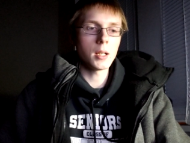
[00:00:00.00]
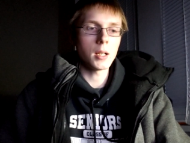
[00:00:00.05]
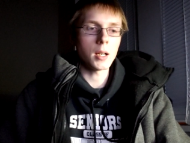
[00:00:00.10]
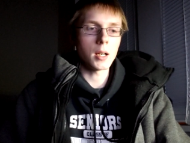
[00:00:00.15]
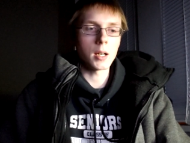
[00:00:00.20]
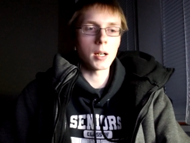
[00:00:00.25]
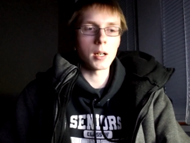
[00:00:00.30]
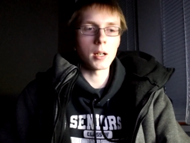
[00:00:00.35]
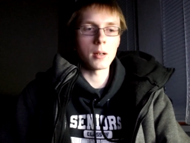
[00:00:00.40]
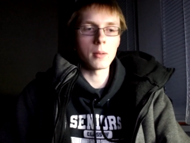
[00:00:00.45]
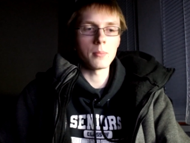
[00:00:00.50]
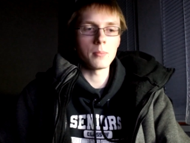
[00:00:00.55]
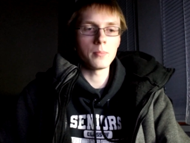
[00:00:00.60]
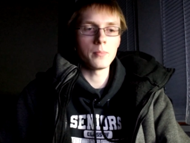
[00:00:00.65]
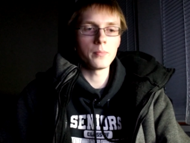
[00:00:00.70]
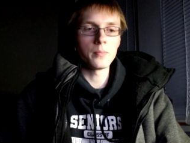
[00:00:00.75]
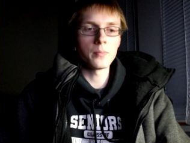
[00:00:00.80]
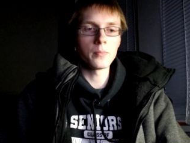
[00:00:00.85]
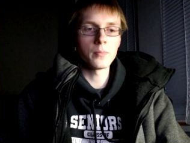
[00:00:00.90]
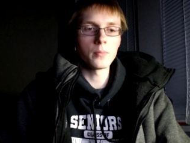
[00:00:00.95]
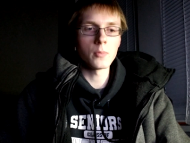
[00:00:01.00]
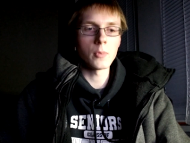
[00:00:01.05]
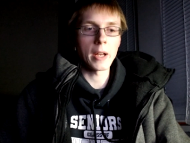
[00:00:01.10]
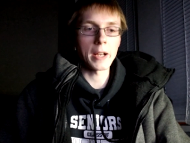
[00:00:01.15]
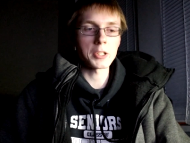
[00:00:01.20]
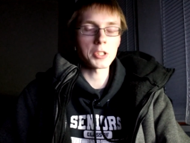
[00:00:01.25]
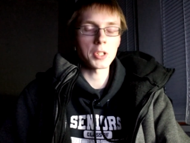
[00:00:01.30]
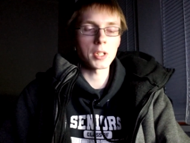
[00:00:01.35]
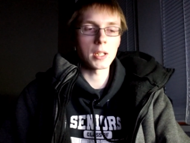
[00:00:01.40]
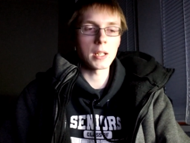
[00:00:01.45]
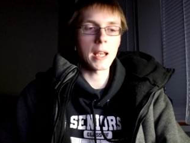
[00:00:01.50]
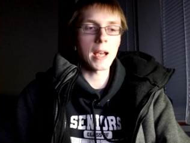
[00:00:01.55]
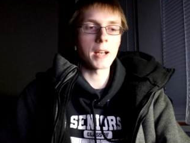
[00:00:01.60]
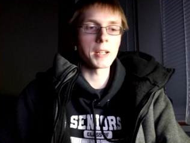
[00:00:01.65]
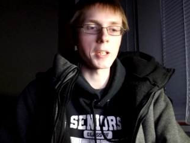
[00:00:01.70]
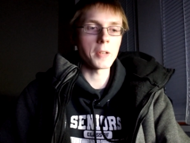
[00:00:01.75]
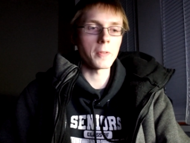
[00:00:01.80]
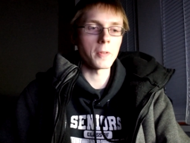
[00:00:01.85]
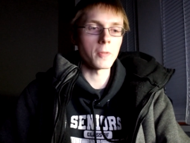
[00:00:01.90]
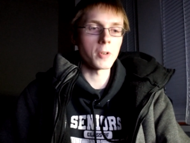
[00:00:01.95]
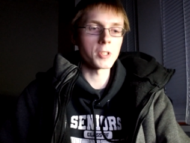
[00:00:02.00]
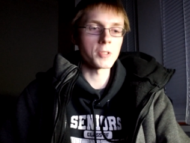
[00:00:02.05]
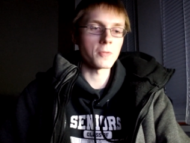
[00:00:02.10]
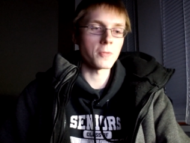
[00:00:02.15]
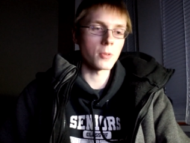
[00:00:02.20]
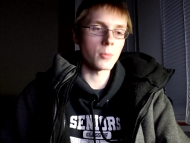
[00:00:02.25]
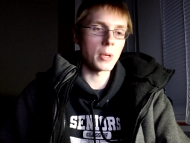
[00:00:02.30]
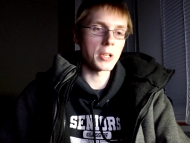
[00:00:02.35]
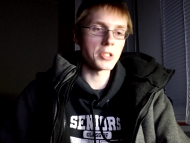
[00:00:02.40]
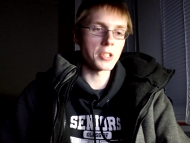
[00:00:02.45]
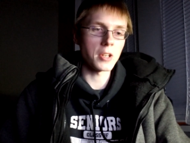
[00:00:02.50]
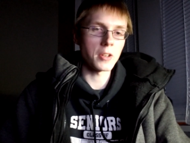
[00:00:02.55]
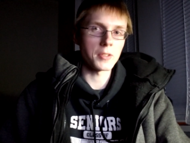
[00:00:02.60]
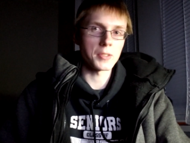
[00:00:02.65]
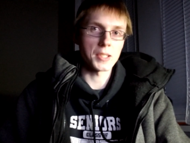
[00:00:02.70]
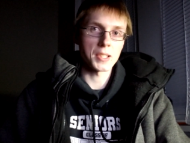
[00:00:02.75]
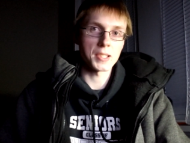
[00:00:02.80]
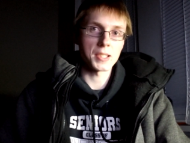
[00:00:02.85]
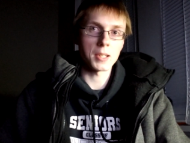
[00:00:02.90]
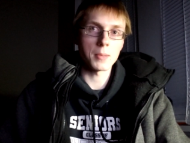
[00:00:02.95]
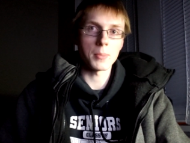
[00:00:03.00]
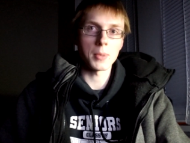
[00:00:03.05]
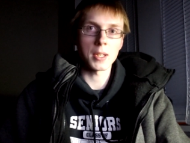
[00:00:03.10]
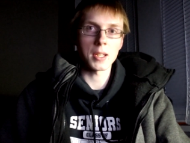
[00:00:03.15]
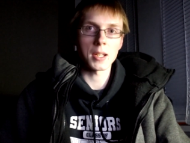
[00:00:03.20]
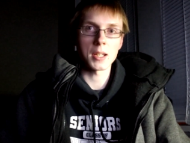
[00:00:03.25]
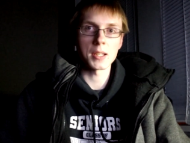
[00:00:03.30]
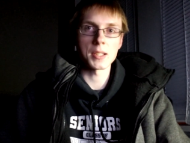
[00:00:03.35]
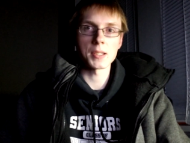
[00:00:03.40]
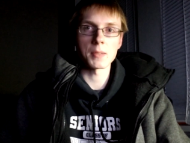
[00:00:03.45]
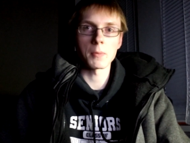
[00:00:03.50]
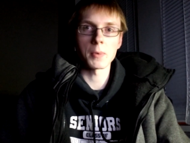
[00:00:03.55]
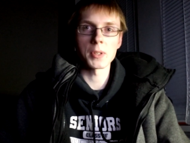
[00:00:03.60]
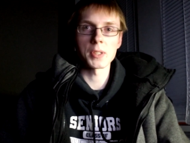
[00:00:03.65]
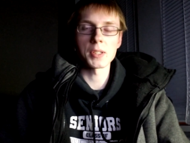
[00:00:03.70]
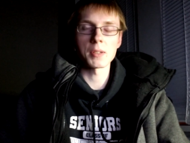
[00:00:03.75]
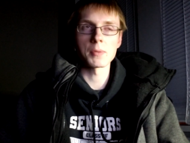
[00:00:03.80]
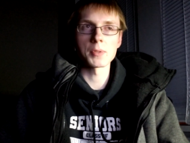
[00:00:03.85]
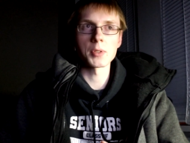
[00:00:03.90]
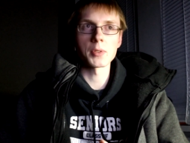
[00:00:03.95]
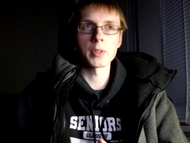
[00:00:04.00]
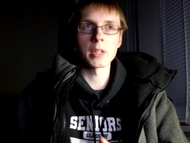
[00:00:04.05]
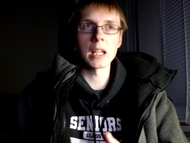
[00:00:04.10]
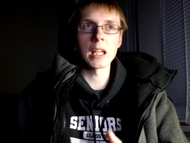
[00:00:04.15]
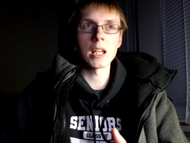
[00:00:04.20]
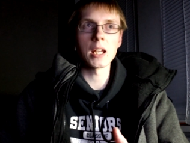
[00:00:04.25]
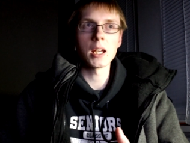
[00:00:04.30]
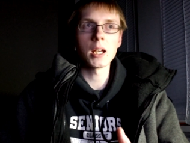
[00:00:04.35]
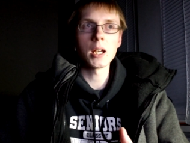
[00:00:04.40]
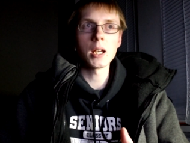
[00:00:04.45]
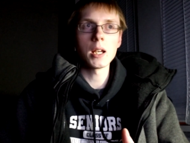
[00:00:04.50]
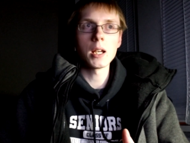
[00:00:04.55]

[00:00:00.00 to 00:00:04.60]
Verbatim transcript: Um, actually yeah it definitely was before my channel existed because it was it was only